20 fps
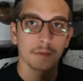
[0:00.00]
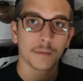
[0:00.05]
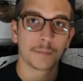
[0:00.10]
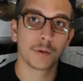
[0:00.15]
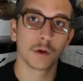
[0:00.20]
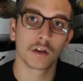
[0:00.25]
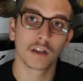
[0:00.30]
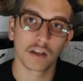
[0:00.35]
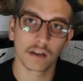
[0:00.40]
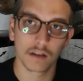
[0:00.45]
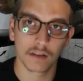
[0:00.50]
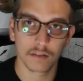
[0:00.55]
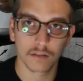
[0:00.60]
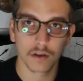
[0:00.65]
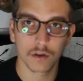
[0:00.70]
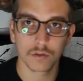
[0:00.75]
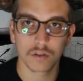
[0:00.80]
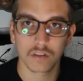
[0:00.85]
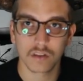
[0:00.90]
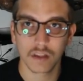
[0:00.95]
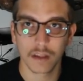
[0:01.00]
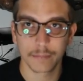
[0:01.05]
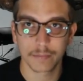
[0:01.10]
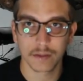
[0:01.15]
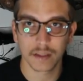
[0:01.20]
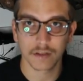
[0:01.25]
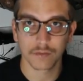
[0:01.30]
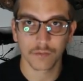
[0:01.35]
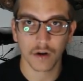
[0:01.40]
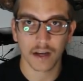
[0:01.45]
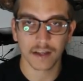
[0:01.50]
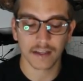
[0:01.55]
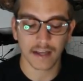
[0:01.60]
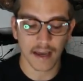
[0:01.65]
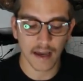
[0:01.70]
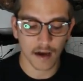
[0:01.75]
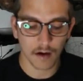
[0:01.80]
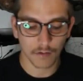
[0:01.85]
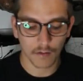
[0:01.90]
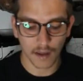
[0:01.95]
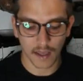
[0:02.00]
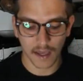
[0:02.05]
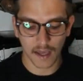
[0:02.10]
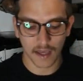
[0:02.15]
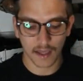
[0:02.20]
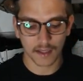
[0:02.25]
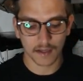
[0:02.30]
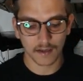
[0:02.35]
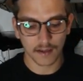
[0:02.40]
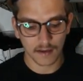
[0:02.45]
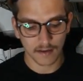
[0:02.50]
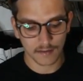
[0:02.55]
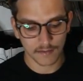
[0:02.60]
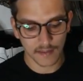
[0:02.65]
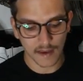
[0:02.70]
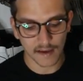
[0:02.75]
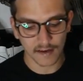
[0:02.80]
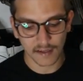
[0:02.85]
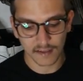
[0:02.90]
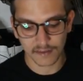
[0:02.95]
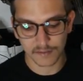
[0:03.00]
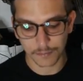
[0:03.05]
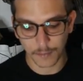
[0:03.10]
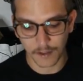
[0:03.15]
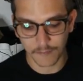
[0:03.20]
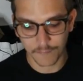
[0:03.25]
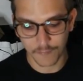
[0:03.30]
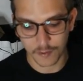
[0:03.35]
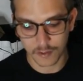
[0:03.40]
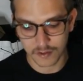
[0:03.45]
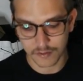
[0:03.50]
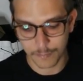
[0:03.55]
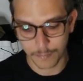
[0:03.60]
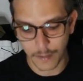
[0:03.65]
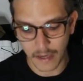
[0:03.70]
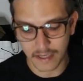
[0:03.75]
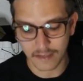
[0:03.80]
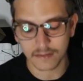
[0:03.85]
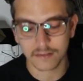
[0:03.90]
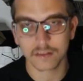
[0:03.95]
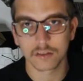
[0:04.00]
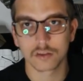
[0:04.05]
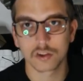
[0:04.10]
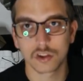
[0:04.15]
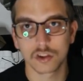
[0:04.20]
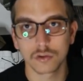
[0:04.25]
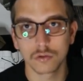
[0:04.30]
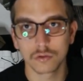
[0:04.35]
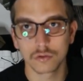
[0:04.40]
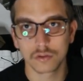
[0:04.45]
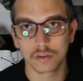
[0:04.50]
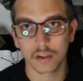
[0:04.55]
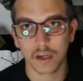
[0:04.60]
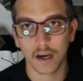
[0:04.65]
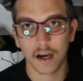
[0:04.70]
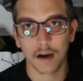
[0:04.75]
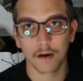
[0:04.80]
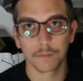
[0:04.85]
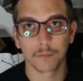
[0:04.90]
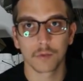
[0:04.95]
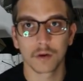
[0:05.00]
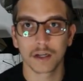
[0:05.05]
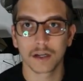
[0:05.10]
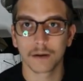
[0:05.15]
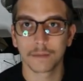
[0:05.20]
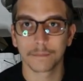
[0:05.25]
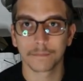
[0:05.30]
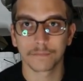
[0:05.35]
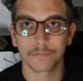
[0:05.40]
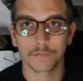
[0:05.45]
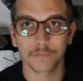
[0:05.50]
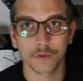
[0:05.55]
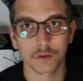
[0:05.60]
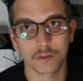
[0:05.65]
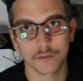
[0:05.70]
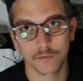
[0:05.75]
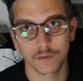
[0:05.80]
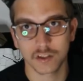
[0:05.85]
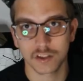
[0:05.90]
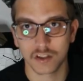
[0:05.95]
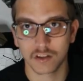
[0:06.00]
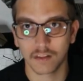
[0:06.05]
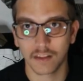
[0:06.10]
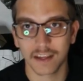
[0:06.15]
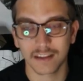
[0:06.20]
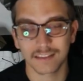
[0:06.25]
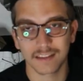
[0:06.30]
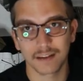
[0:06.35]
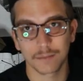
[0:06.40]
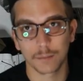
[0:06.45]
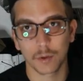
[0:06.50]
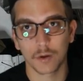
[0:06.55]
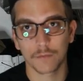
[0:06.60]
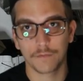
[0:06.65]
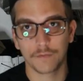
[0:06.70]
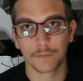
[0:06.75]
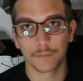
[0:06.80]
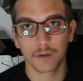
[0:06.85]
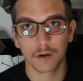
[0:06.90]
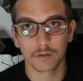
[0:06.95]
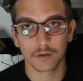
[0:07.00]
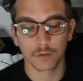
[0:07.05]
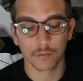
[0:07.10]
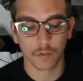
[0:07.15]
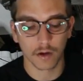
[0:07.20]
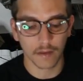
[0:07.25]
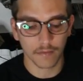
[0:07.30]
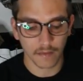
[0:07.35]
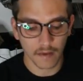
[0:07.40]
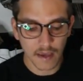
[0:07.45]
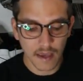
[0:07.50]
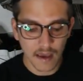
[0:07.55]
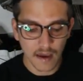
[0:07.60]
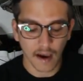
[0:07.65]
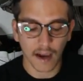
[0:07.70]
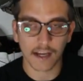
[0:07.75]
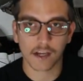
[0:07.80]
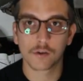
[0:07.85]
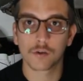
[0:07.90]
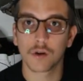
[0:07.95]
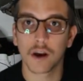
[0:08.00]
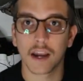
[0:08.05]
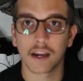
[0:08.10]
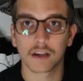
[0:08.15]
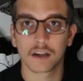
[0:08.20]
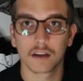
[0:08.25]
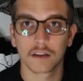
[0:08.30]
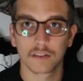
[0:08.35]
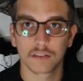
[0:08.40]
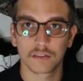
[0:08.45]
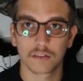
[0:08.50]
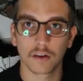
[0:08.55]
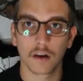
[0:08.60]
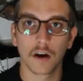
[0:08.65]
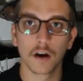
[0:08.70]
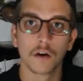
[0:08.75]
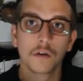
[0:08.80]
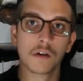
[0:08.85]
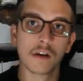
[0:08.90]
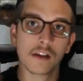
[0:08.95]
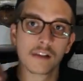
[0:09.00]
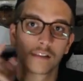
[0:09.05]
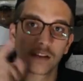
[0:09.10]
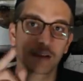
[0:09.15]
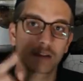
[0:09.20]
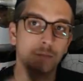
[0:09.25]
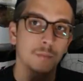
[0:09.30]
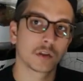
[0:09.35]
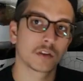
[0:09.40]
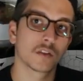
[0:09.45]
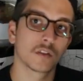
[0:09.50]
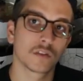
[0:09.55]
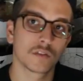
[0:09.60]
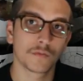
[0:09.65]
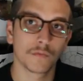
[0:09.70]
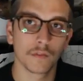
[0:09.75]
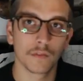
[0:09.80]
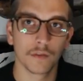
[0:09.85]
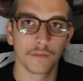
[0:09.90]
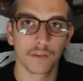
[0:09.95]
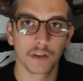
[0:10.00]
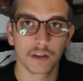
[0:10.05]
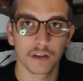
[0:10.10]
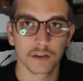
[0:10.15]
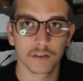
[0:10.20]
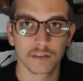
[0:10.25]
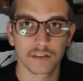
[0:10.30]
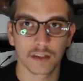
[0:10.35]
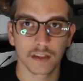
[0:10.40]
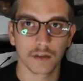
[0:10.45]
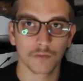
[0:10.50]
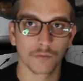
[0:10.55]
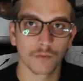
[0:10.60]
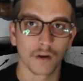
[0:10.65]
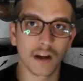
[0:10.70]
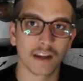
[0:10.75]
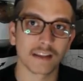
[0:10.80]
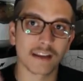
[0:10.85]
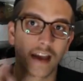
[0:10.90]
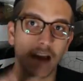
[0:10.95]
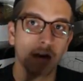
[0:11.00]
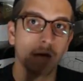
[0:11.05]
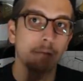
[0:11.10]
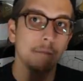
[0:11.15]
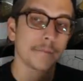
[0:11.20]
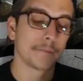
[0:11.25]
going to put those clips in right now, and that is my first bait to choose when I'm first fishing a lake that I'm not familiar with. I crank. So let's put those videos in right now.